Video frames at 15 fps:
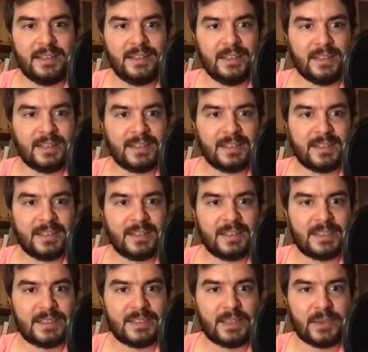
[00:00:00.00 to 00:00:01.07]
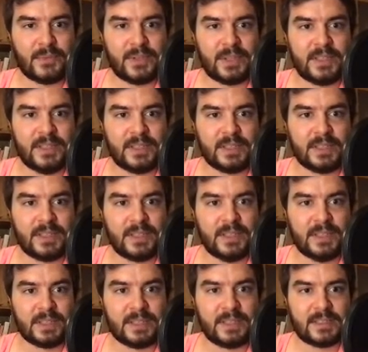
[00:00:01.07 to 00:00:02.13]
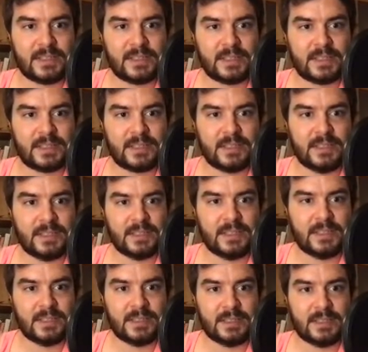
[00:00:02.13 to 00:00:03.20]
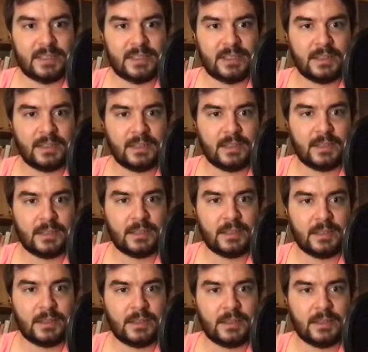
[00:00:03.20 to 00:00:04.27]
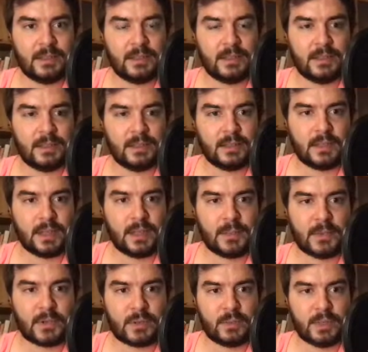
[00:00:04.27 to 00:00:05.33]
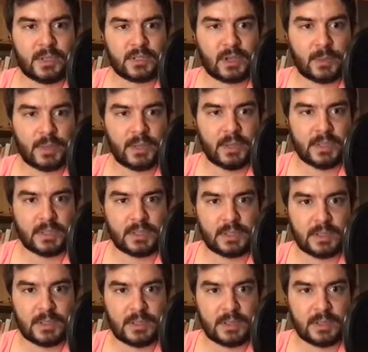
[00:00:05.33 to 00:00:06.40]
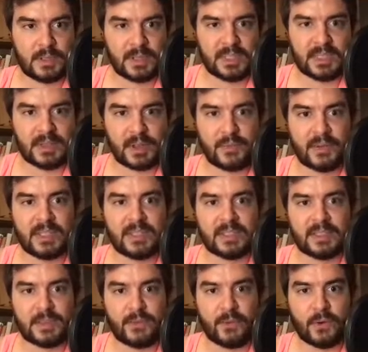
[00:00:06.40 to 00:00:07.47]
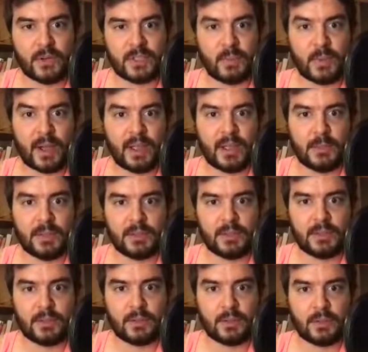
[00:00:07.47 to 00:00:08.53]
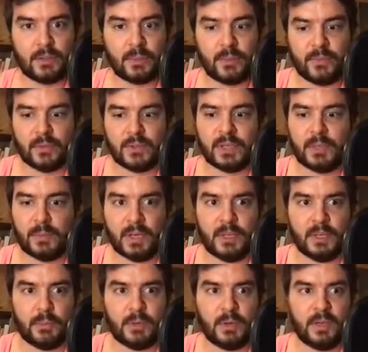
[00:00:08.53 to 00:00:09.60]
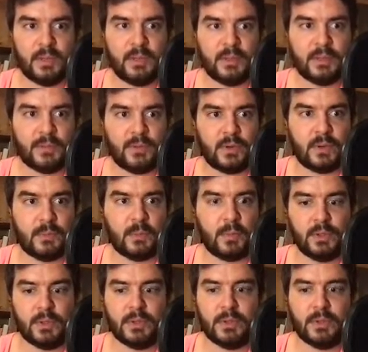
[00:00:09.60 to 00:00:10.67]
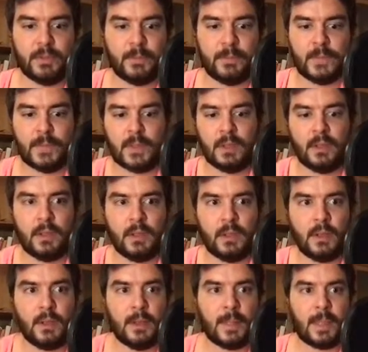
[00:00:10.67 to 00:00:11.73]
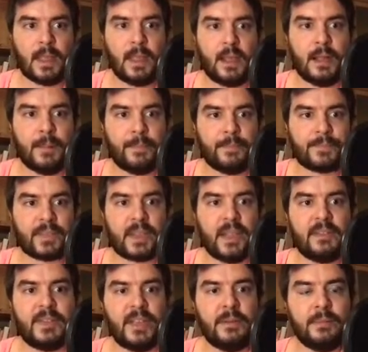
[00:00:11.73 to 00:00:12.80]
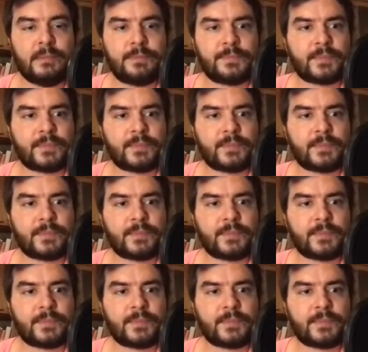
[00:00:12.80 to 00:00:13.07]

this, I think this is the, okay, I'm not sure what this comment is. Uh, I think this is the first Y, but not to confuse anybody, I will delete this for a moment here. Um, and then